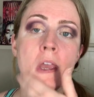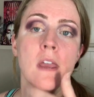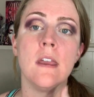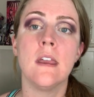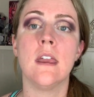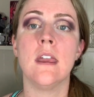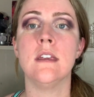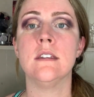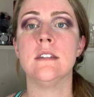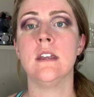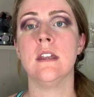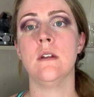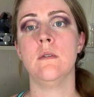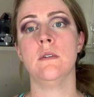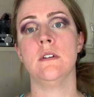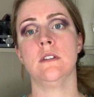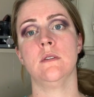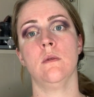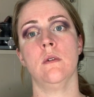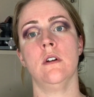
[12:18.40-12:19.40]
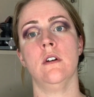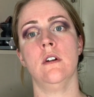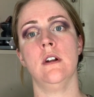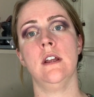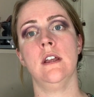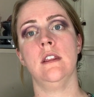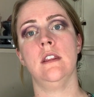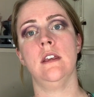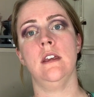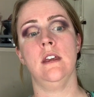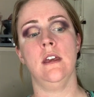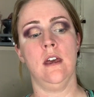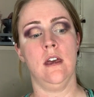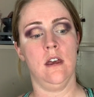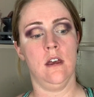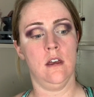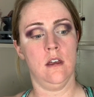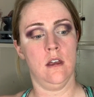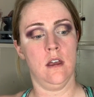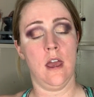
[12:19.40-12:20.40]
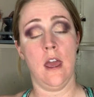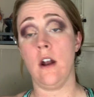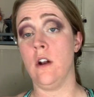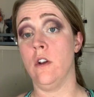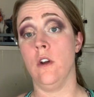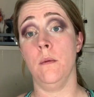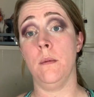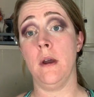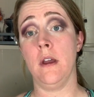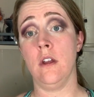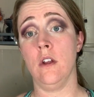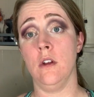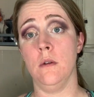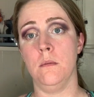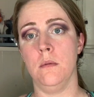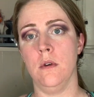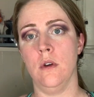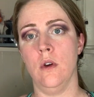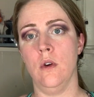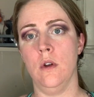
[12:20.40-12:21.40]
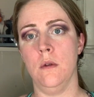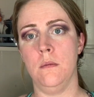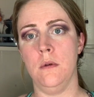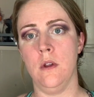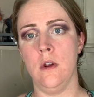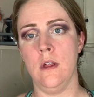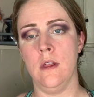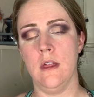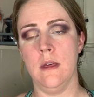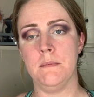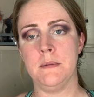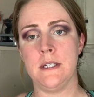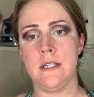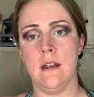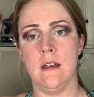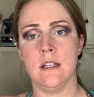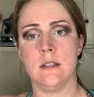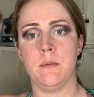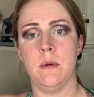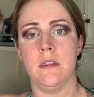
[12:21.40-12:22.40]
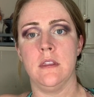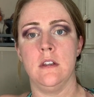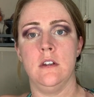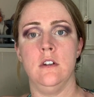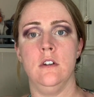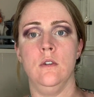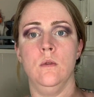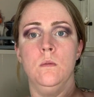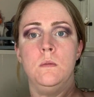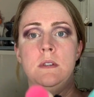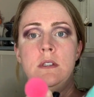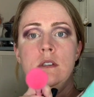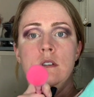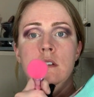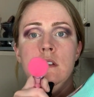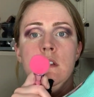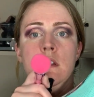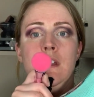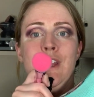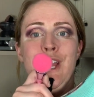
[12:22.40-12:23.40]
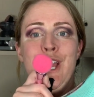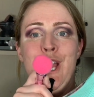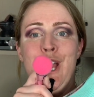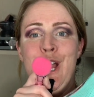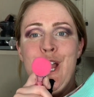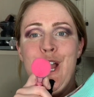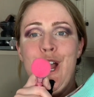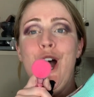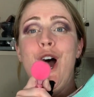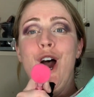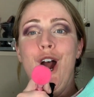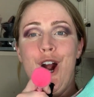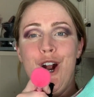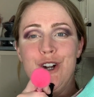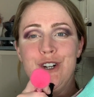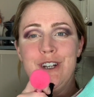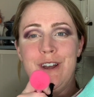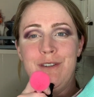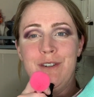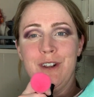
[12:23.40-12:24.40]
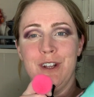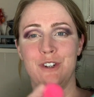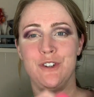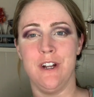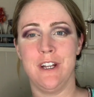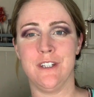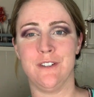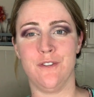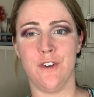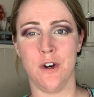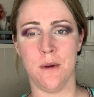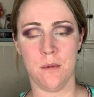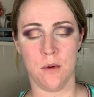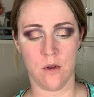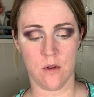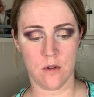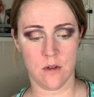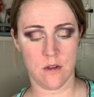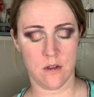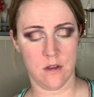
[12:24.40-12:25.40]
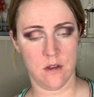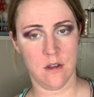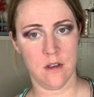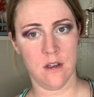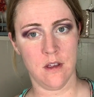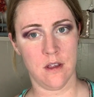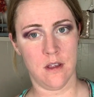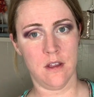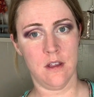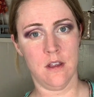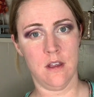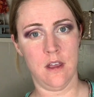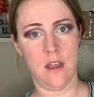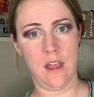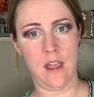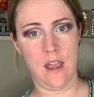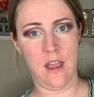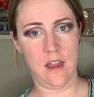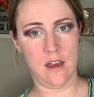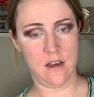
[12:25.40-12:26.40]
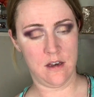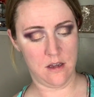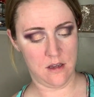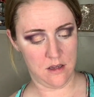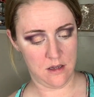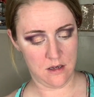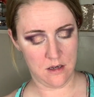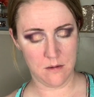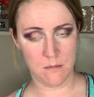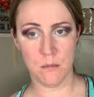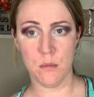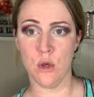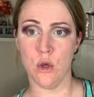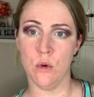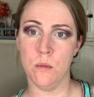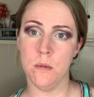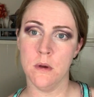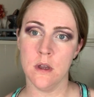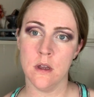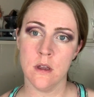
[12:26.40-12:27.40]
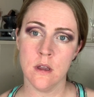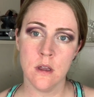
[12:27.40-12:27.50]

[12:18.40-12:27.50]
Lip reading: In case anyone's wondering, the I don't know about Huda Beauty lipsticks, but the dupes are definitely transferable. Hand, boob.